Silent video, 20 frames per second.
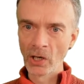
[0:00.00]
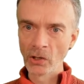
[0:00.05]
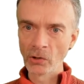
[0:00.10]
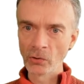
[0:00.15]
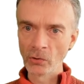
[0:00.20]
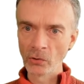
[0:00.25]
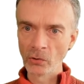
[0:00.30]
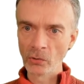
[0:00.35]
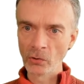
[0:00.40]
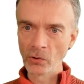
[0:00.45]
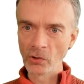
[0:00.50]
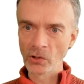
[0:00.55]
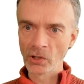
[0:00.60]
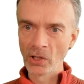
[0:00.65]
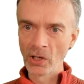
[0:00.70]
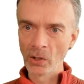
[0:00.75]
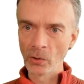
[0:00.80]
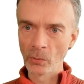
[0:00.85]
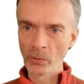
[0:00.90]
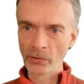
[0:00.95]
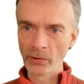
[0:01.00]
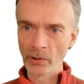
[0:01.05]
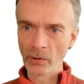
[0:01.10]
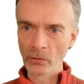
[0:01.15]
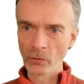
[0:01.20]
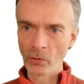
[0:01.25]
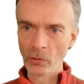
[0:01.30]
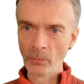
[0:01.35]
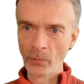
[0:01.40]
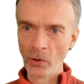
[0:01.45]
to those without
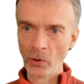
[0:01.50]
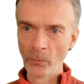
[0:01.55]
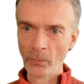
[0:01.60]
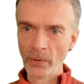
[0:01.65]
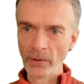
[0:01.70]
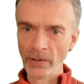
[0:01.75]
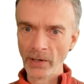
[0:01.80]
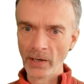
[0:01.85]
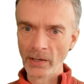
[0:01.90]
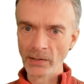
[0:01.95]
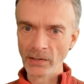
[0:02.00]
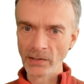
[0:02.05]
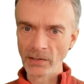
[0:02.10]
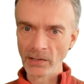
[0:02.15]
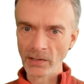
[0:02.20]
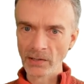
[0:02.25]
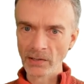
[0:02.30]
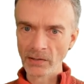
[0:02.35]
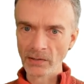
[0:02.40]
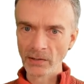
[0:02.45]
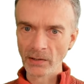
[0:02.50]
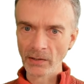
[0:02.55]
comorbid eye disease.